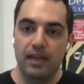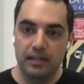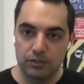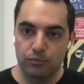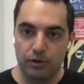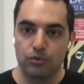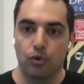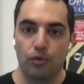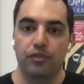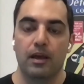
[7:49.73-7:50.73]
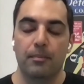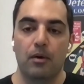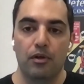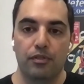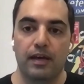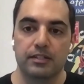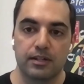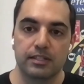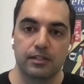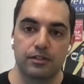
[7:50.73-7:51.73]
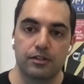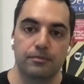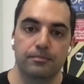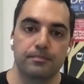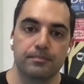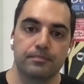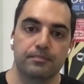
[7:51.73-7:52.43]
And that's the real core thing about what ThousandEyes can do.